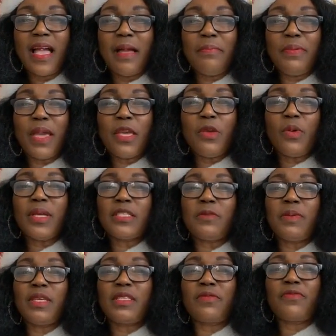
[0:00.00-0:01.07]
Abiyewa
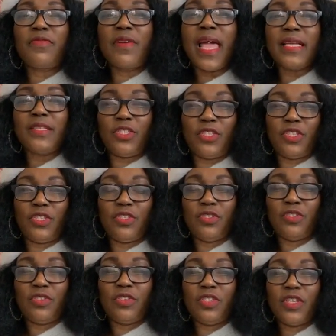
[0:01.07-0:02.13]
speaks French.
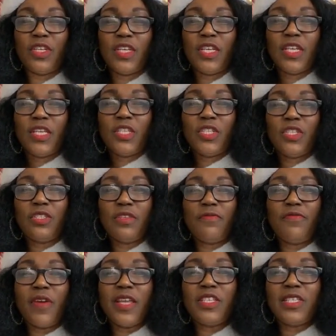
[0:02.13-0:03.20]
She's a
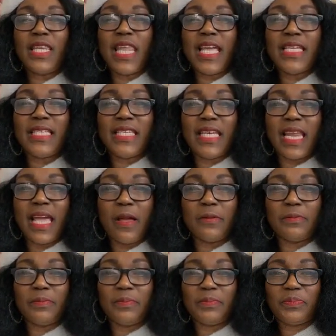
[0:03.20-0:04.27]
French lady now.